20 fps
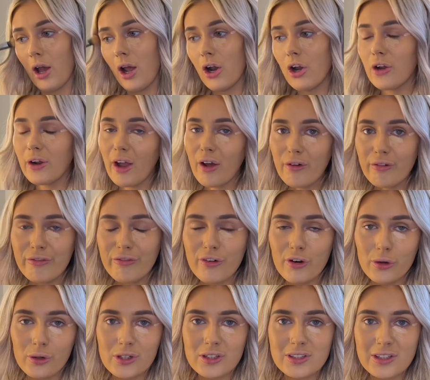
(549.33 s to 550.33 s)
Look how
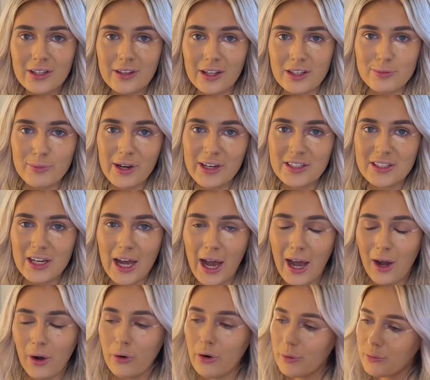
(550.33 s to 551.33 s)
flawlessly that's blended
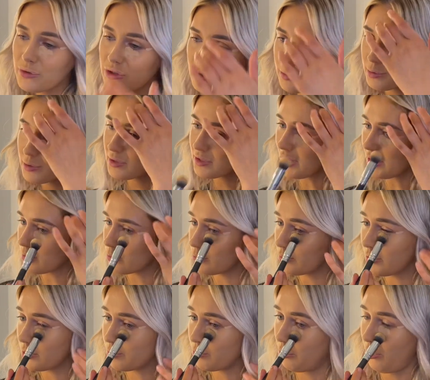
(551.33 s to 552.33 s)
out. I'm just obsessed with
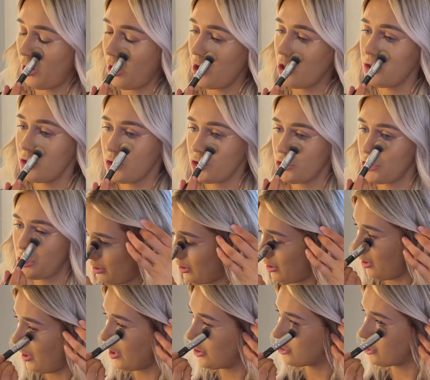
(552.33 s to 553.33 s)
this brush. I
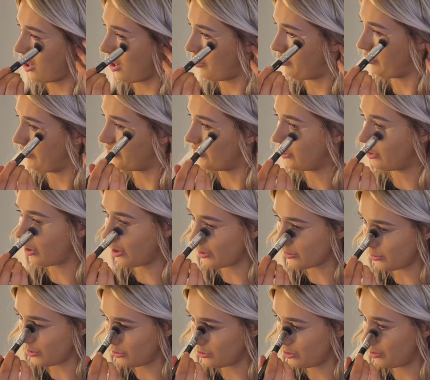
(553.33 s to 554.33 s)
like chatting with you guys
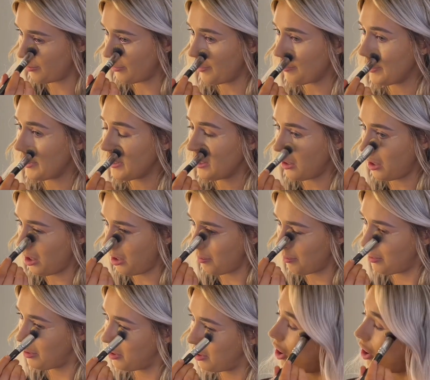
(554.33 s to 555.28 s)
while doing my makeup.